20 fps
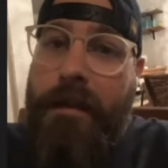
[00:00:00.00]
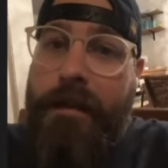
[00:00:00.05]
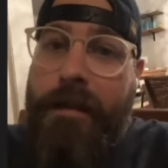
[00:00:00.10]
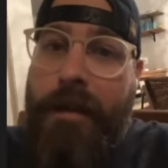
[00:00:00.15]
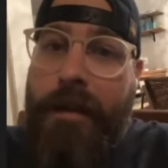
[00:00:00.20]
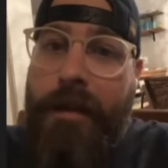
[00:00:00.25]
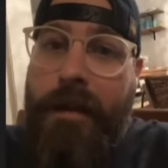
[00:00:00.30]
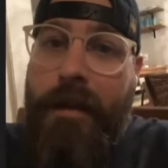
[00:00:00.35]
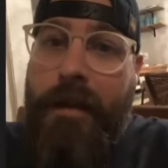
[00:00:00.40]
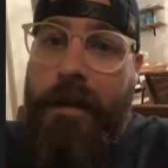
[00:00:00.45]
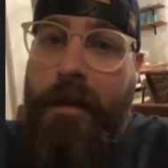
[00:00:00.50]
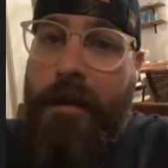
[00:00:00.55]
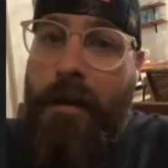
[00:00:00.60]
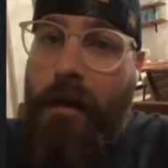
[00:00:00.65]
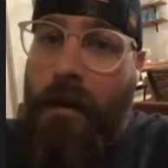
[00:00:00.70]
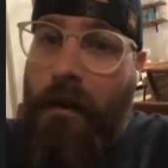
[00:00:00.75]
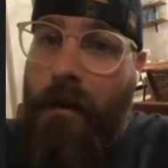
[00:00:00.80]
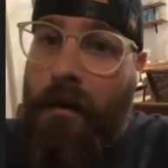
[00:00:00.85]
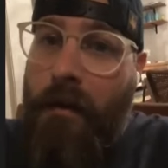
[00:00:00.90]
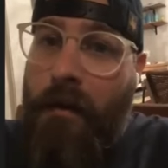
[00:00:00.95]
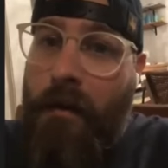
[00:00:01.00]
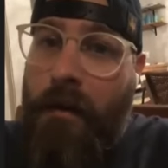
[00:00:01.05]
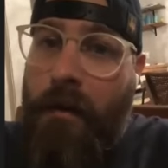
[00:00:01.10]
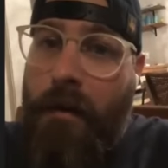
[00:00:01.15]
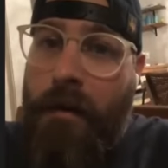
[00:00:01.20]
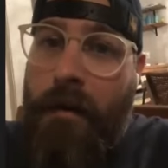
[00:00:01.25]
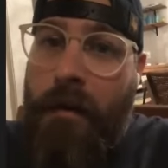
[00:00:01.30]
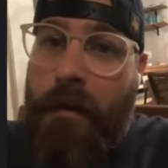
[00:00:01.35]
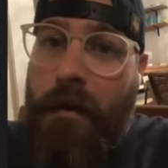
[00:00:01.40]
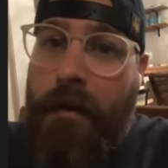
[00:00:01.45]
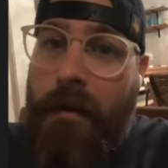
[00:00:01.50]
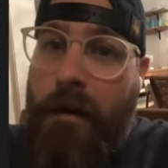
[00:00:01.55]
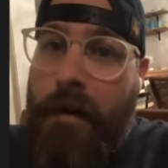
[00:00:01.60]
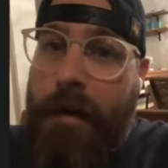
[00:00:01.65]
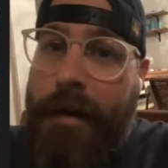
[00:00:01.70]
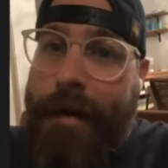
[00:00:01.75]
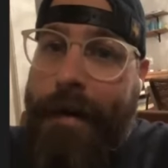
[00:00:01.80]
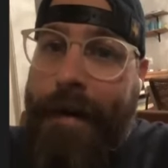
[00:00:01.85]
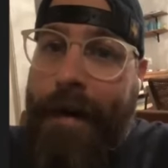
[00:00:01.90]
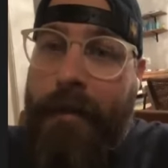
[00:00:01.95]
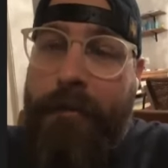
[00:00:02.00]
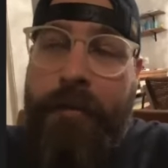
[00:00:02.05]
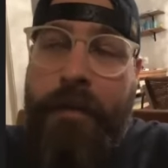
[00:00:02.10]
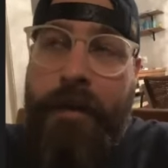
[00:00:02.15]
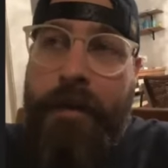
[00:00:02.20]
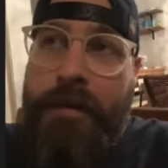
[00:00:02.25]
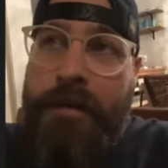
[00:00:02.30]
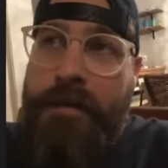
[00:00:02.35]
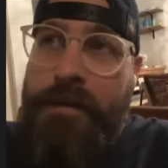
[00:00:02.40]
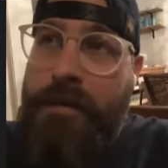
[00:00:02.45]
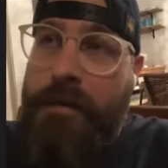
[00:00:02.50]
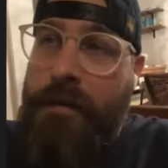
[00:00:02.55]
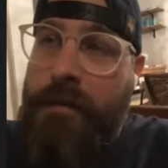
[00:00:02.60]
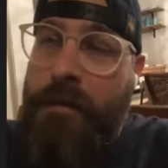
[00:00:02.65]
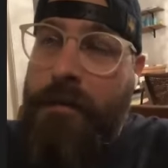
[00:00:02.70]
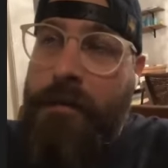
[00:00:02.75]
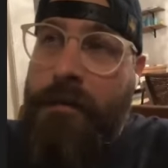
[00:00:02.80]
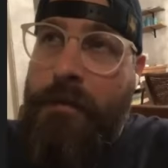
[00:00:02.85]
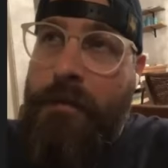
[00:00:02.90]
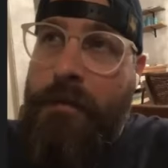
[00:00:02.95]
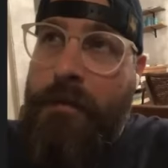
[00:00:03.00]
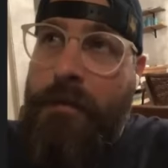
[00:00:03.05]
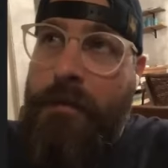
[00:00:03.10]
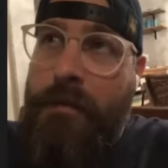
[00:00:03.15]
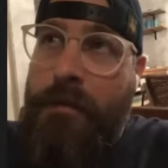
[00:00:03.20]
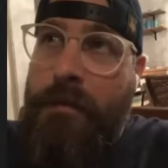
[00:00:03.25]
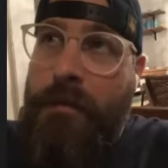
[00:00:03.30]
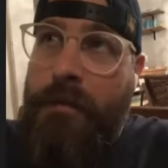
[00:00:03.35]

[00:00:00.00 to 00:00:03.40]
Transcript: that are having to